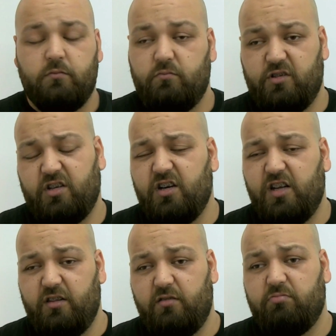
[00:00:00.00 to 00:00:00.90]

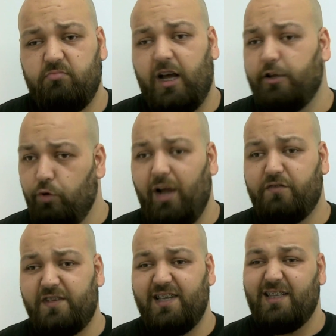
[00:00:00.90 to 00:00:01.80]
retarded. I do
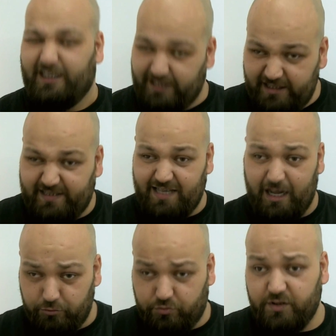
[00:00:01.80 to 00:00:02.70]
have to say that. It
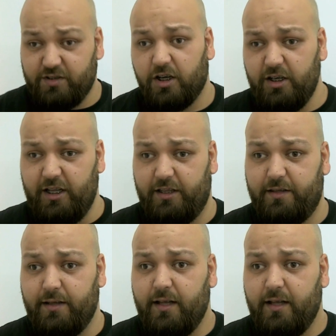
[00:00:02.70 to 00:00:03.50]
sounds retarded.